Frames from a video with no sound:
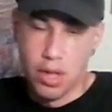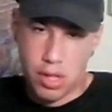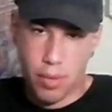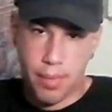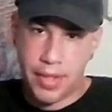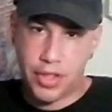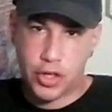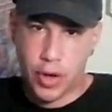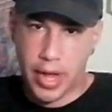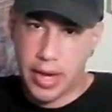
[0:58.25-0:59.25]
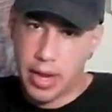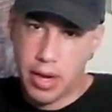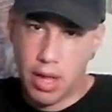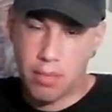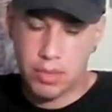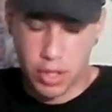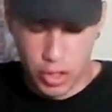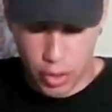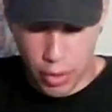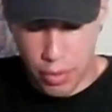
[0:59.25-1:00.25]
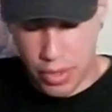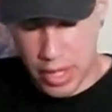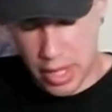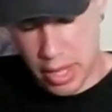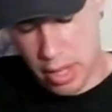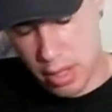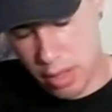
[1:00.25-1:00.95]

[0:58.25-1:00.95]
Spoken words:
so we made the trade. And I'm just gonna show you the